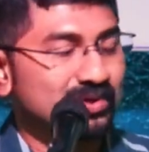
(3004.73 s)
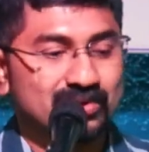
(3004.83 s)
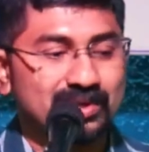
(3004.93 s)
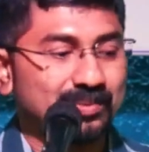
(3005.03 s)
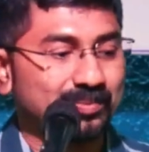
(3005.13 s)
to
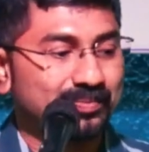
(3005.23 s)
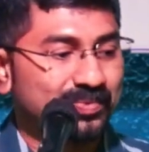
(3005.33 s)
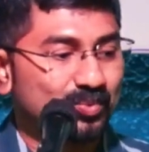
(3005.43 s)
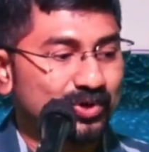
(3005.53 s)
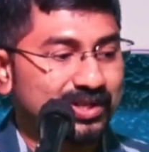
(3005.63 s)
Him
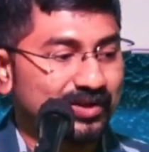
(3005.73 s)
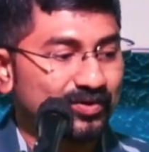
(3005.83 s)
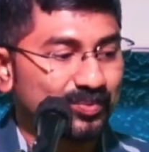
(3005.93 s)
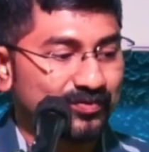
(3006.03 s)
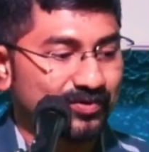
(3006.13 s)
more than
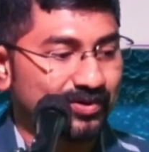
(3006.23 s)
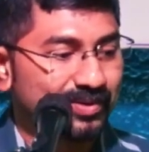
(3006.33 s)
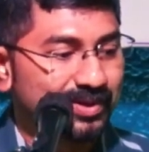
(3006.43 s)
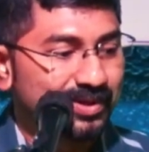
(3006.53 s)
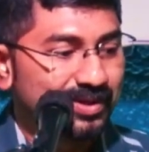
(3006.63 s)
ever before
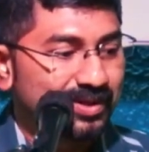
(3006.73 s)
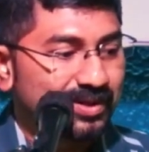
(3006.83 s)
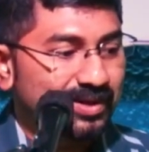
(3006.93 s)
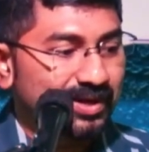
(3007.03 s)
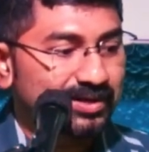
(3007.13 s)

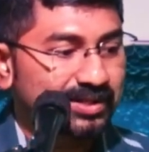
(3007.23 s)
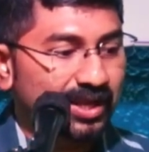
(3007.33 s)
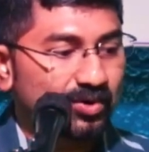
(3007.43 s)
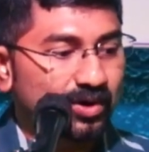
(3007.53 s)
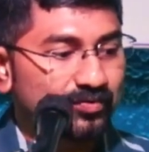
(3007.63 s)
and
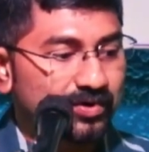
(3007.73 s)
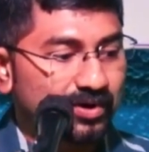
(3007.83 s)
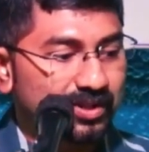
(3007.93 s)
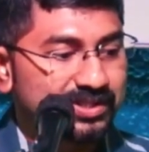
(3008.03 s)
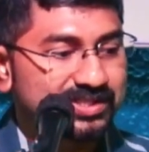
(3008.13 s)
thank god for
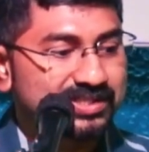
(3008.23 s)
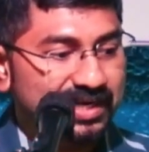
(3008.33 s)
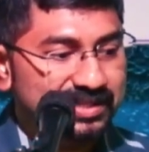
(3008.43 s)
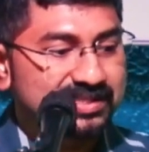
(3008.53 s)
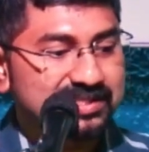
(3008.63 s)
all these things
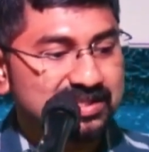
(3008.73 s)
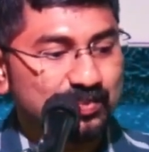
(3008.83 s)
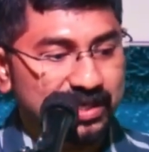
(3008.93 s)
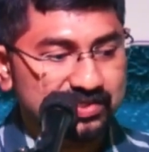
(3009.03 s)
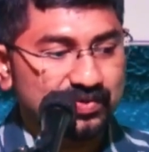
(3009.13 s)
and this is the
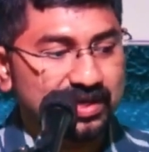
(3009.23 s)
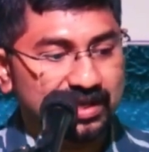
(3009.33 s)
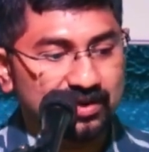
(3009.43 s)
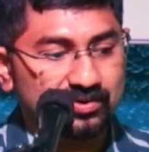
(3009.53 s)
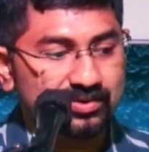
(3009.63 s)
place where i
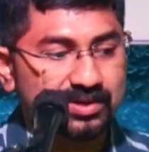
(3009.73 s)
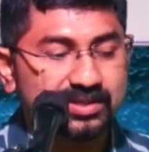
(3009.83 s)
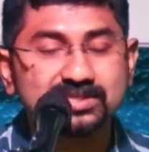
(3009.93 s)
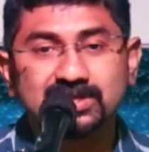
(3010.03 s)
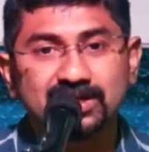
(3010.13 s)
have
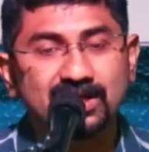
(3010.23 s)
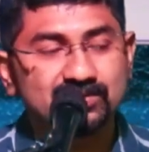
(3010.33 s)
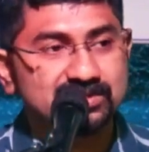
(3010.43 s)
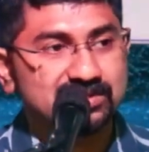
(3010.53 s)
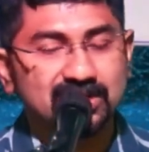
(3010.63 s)
uh, stayed i
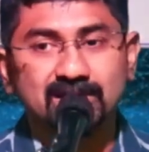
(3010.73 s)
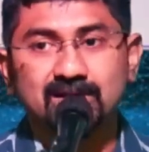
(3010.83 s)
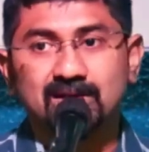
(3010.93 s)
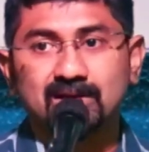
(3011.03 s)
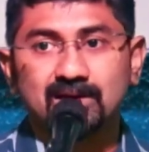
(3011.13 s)
was telling
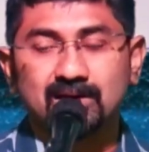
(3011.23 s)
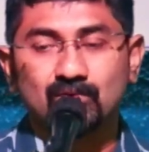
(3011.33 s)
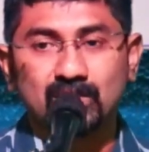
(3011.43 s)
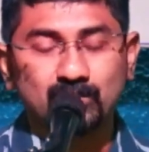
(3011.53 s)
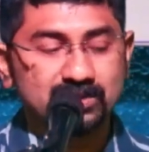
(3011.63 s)
uh,
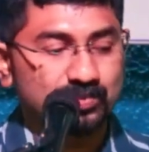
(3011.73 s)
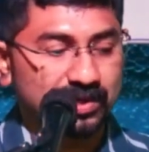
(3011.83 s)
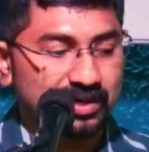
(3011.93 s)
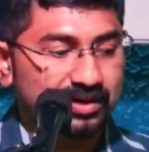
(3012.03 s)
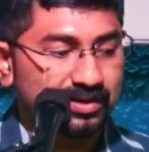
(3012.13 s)
one month
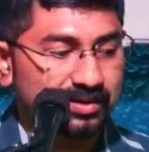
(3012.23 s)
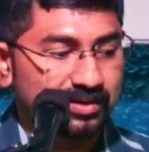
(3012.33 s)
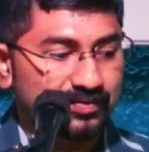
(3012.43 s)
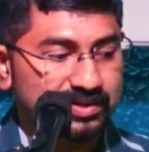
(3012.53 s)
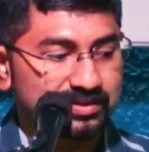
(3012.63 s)
period
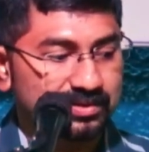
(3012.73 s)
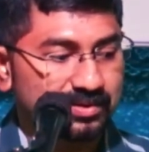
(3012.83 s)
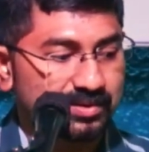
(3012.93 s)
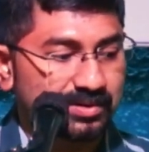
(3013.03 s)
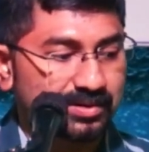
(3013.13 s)
uh, with
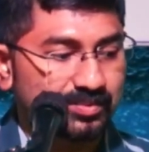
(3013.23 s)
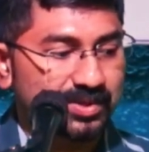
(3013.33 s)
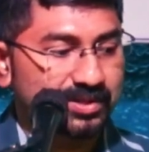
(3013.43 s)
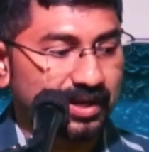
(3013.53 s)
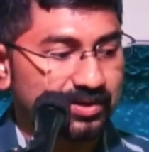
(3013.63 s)
uh,
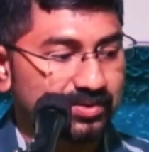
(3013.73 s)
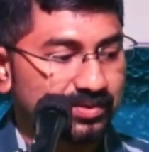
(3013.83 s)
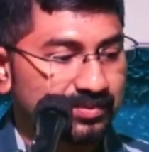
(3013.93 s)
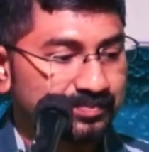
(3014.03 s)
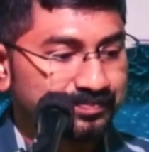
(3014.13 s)
brother andrew